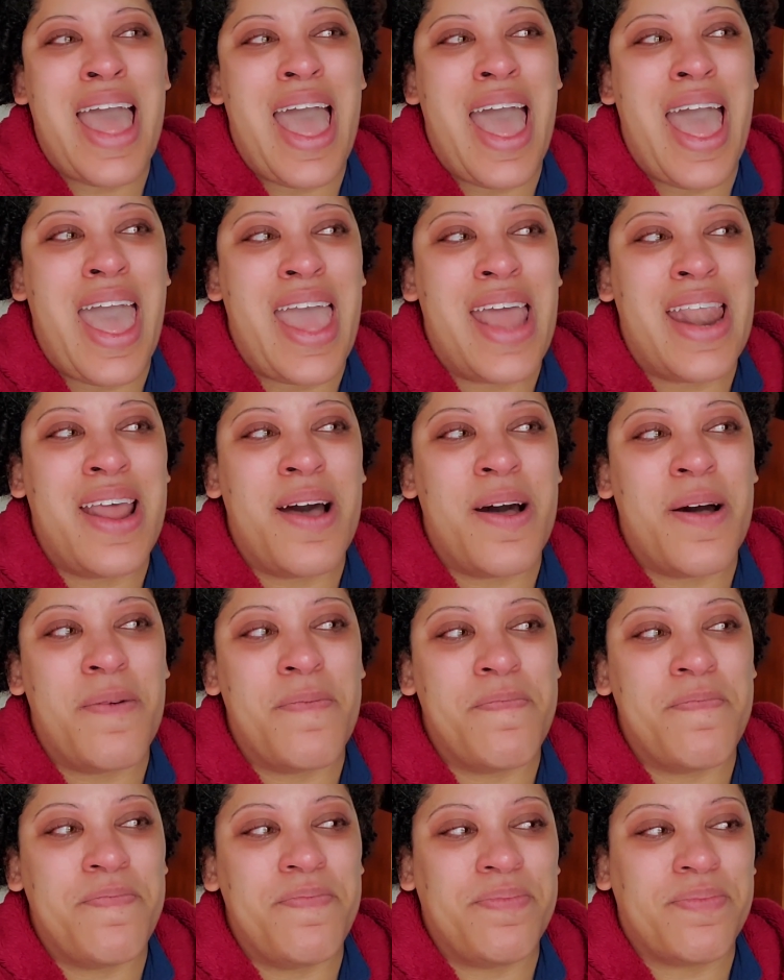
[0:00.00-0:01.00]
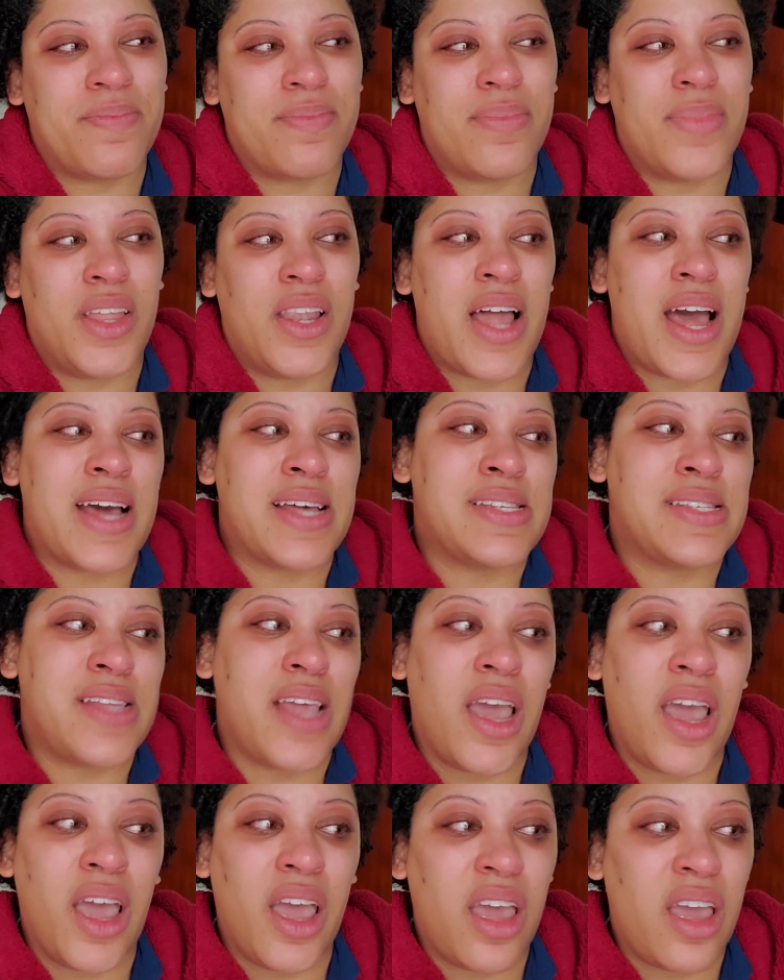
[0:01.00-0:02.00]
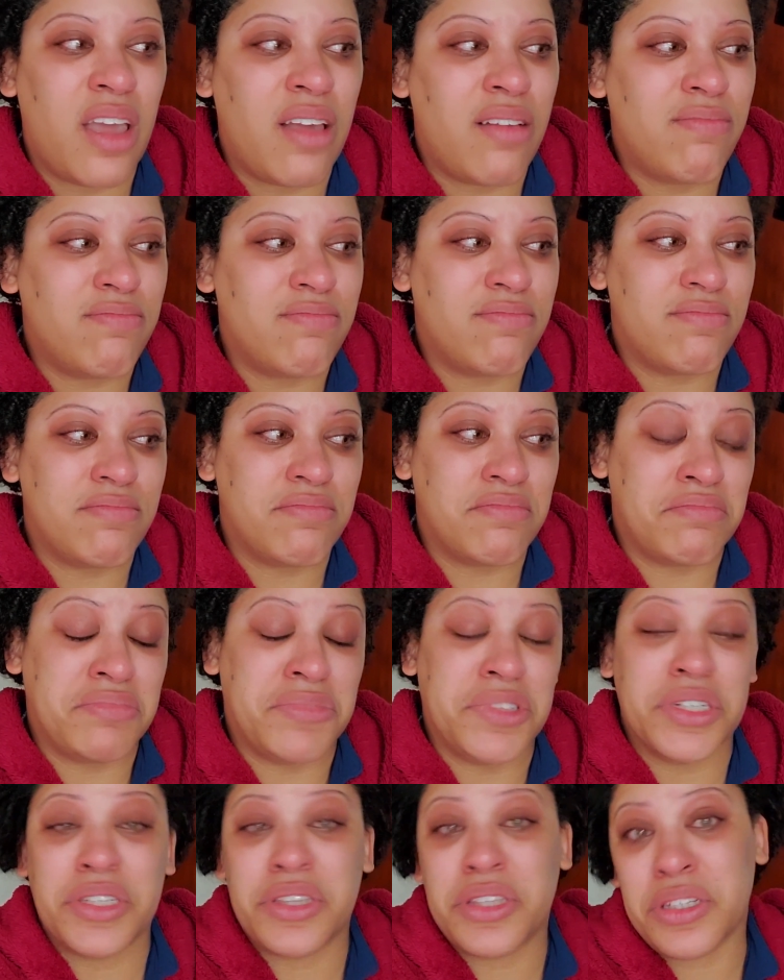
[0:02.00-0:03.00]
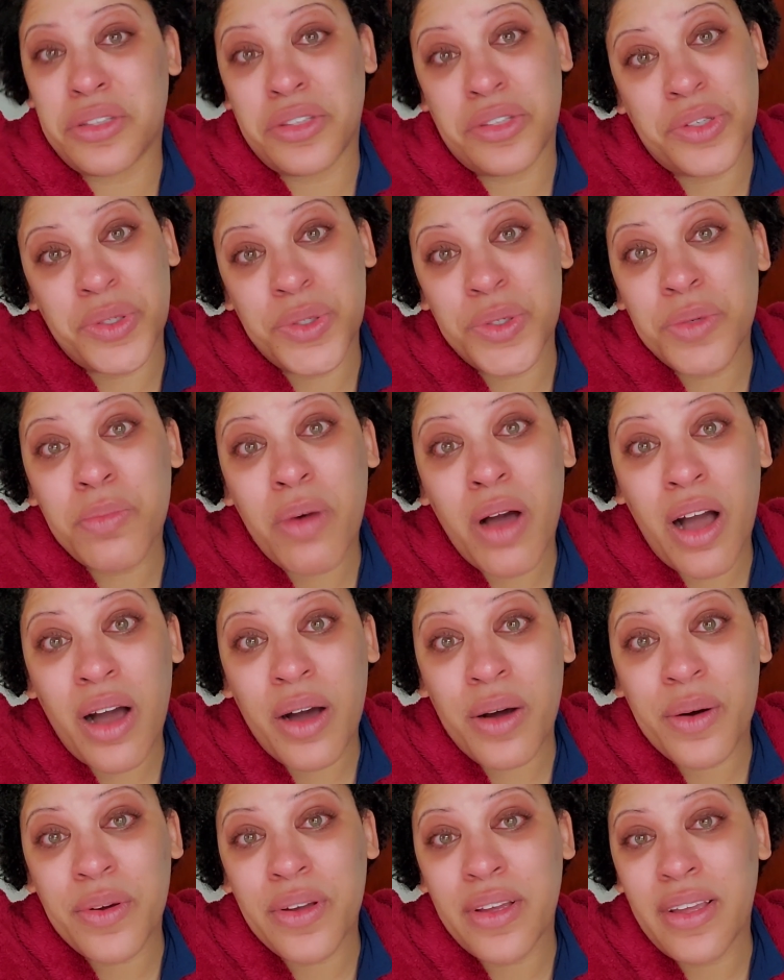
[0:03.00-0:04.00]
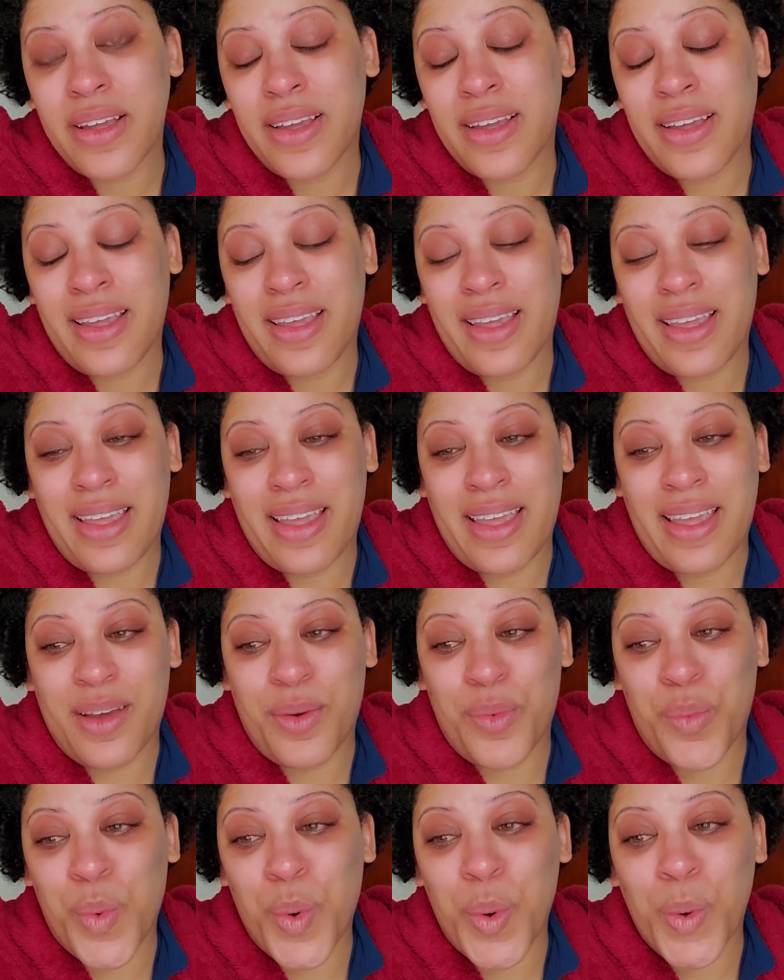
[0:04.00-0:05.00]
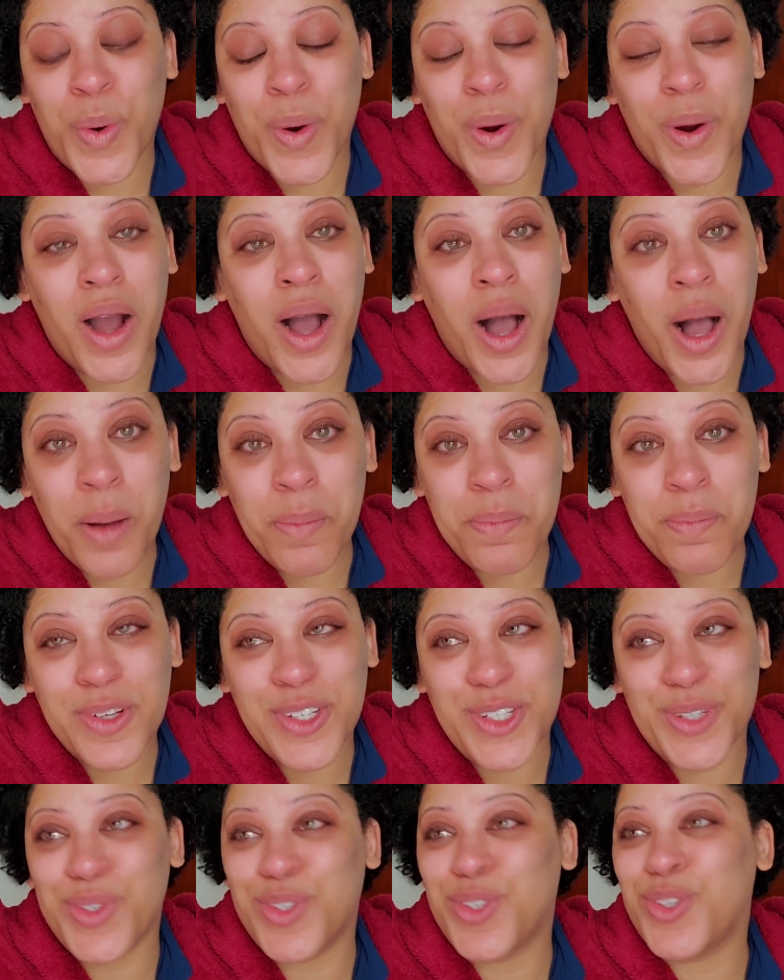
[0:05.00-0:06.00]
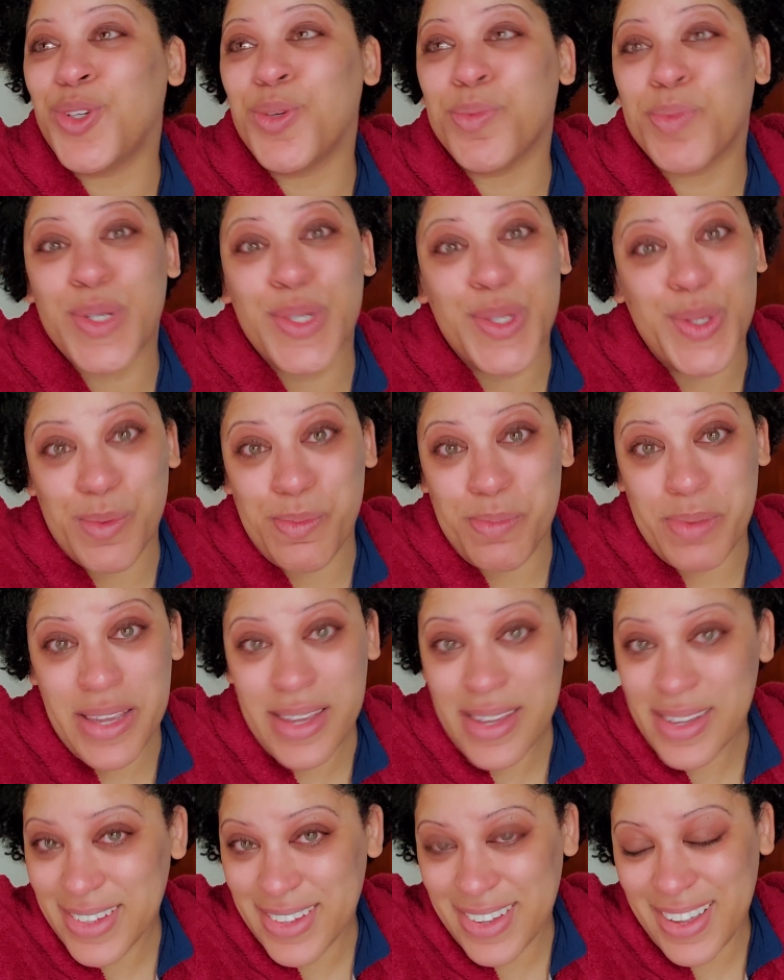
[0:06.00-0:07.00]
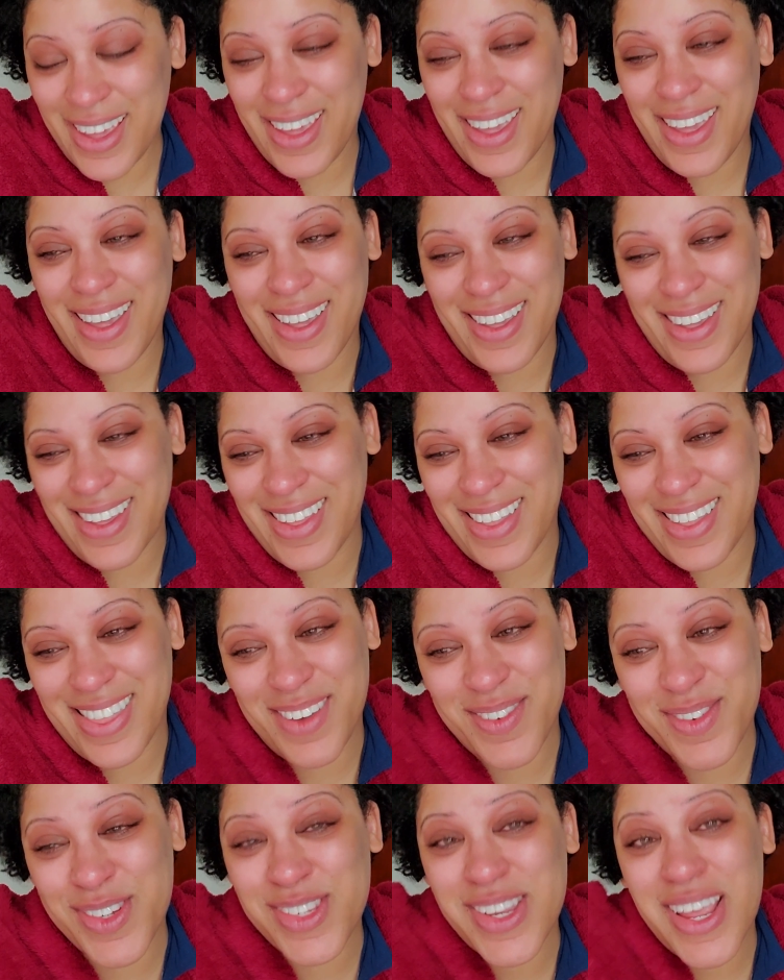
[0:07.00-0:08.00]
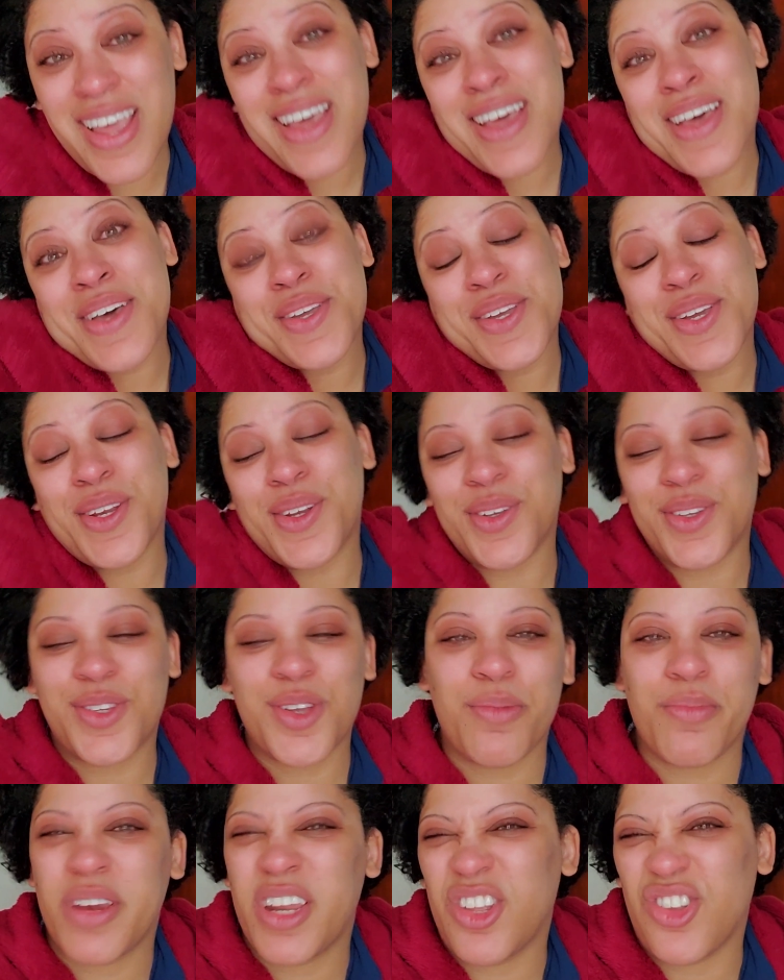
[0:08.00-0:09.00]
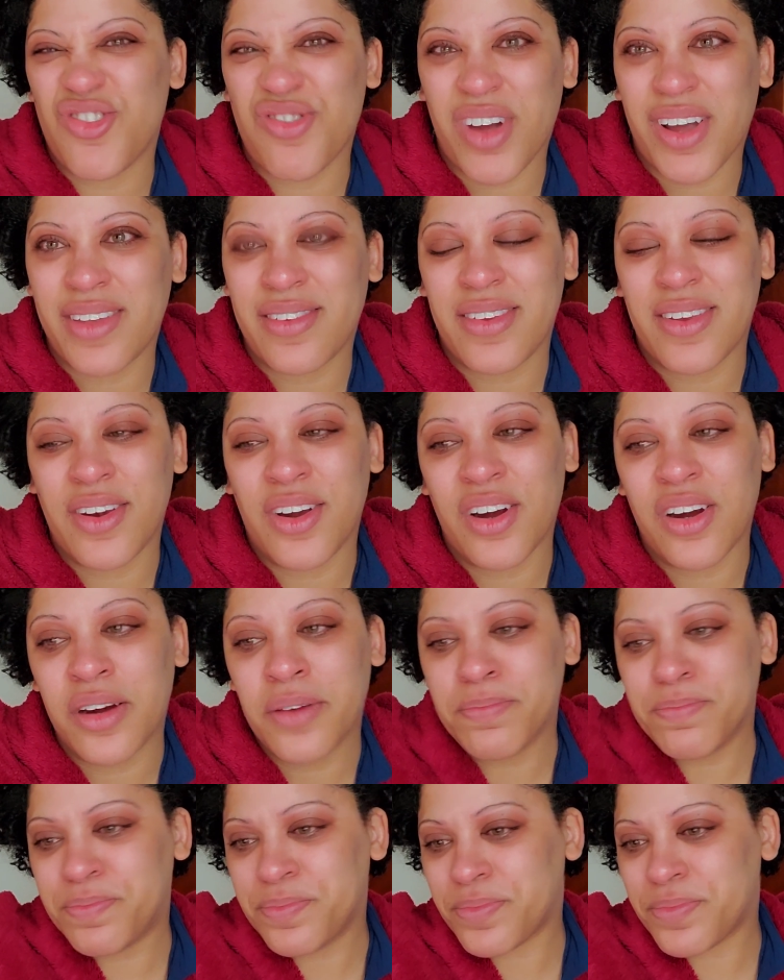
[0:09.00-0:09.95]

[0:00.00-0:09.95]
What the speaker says: And the last day, took the tube out, woke her up. She was super loopy. There was, so many drugs in her.